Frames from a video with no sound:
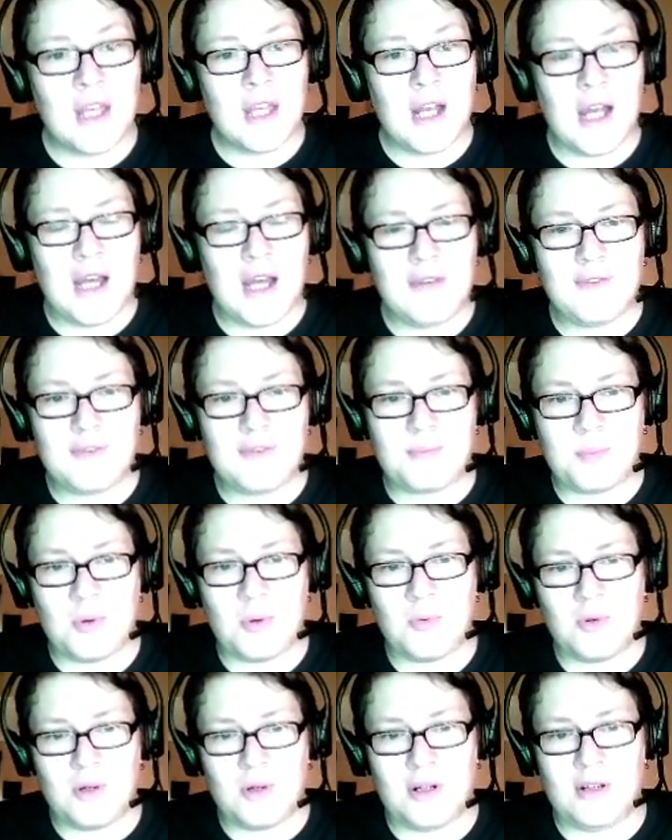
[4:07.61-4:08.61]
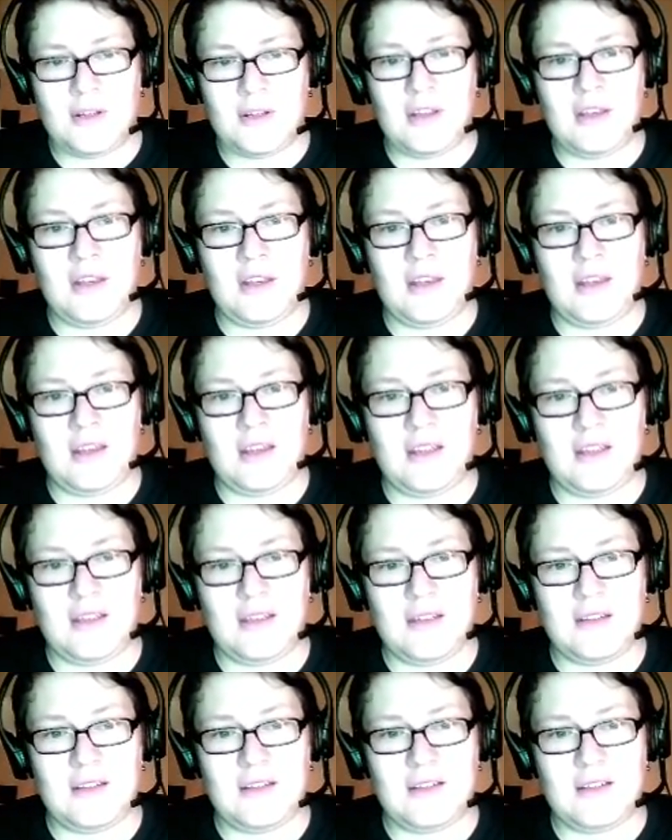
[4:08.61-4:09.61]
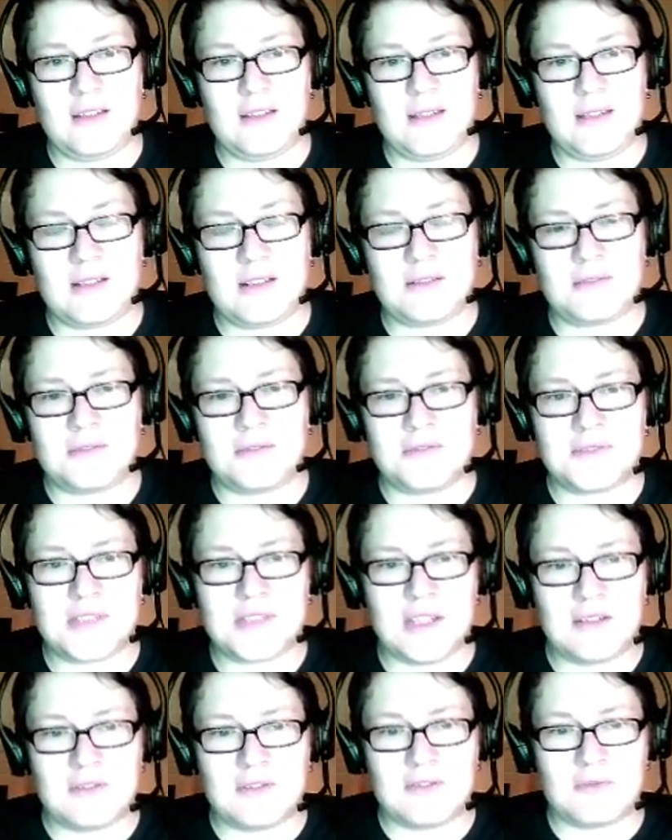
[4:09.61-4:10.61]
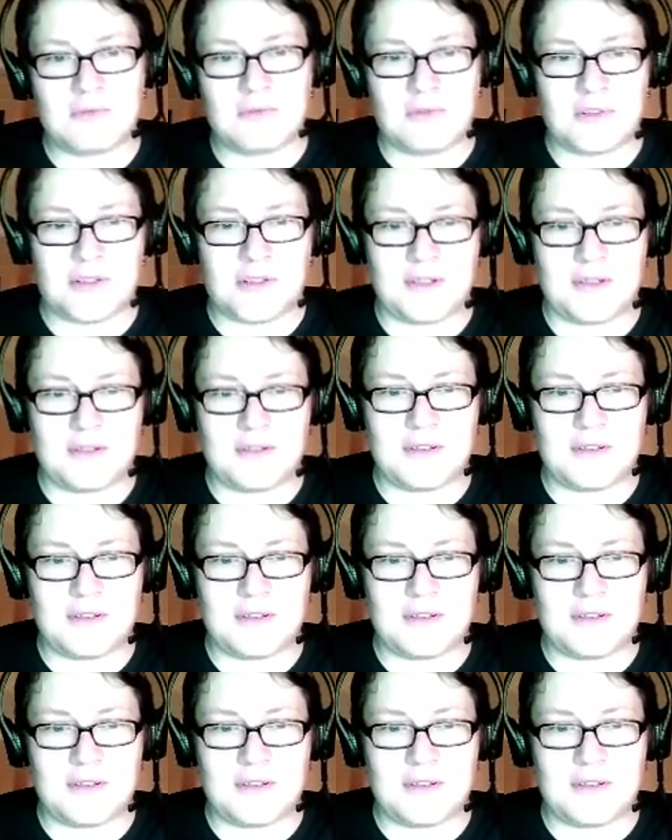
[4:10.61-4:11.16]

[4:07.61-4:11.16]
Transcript: I was born in a little town in Oregon.